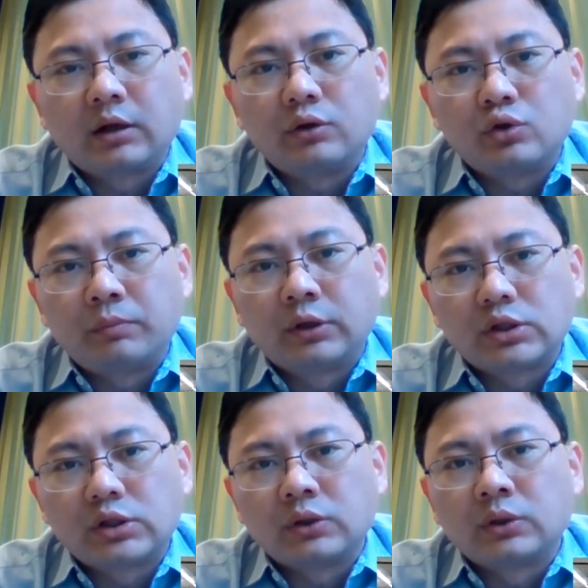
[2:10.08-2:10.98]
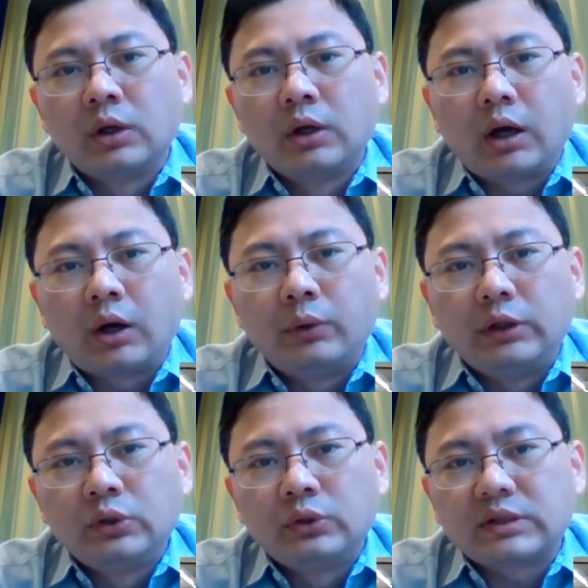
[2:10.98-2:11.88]
contribute to
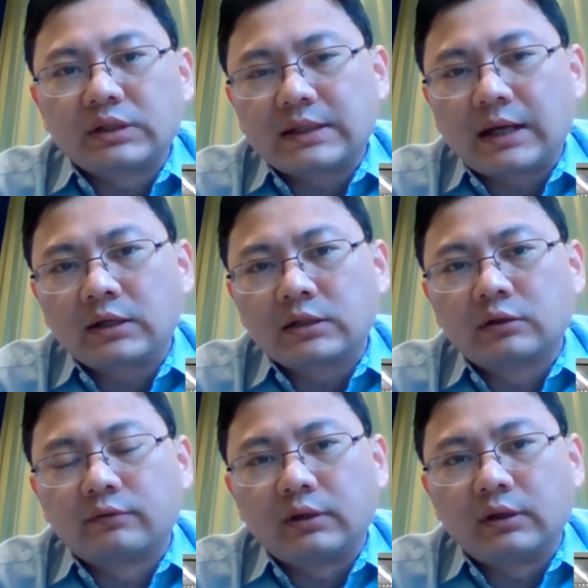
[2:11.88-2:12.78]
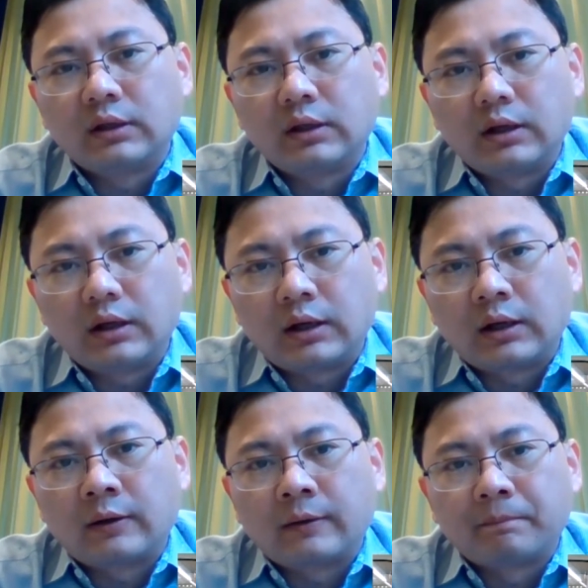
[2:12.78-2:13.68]
reduce the size of the
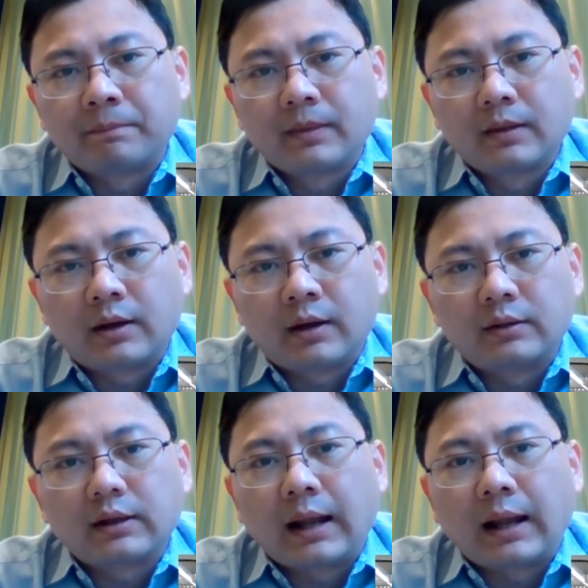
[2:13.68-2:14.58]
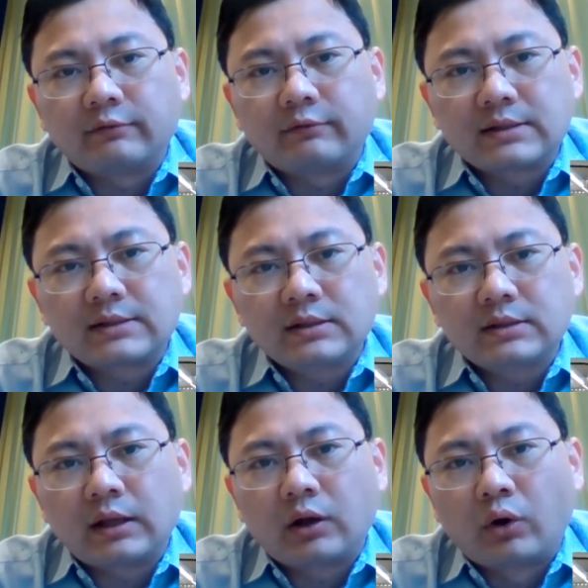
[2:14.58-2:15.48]
cloud
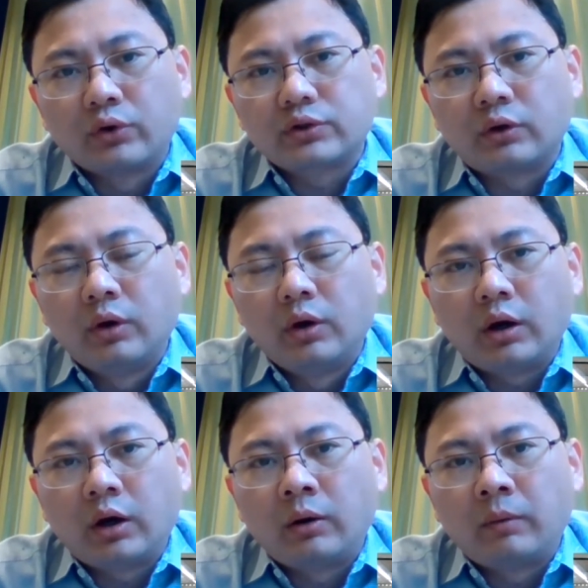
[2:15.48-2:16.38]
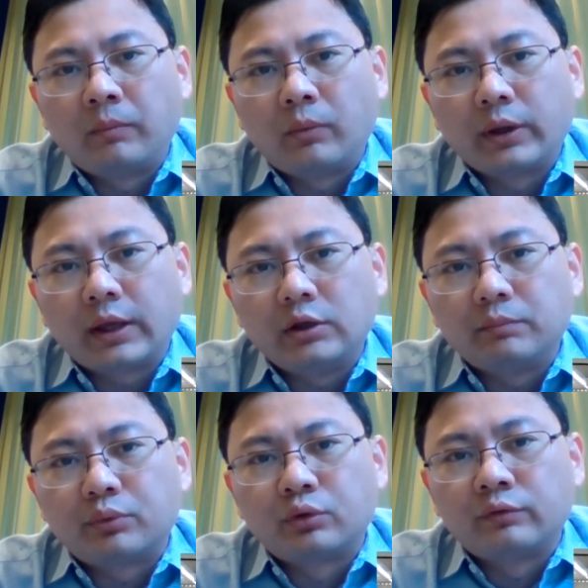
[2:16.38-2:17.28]
devices, and also we can
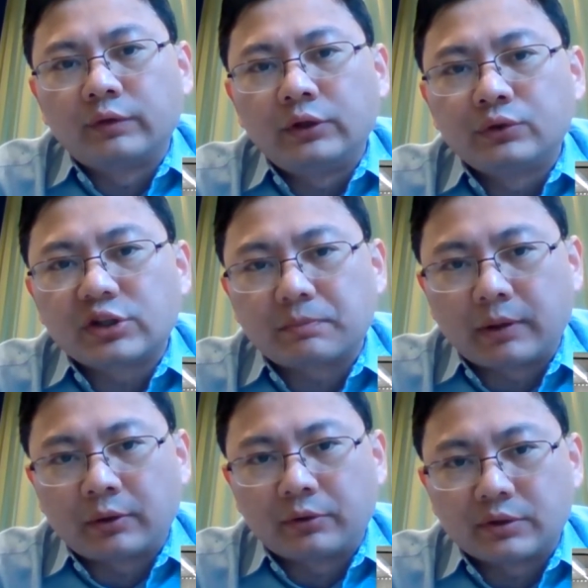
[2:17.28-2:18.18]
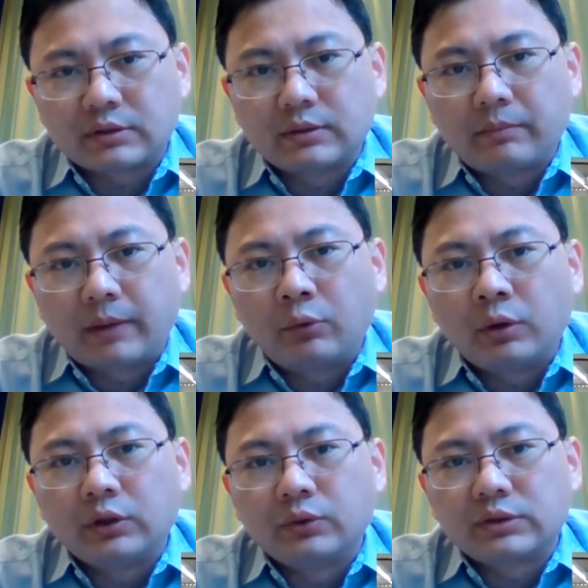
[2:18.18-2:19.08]
improve the user experience by
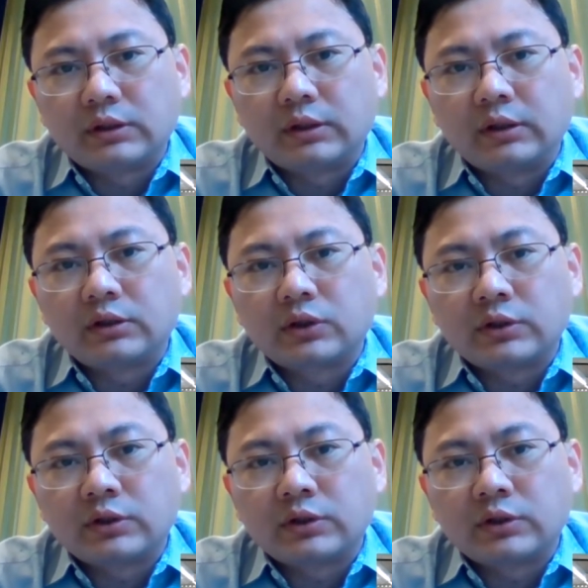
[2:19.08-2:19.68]
reducing the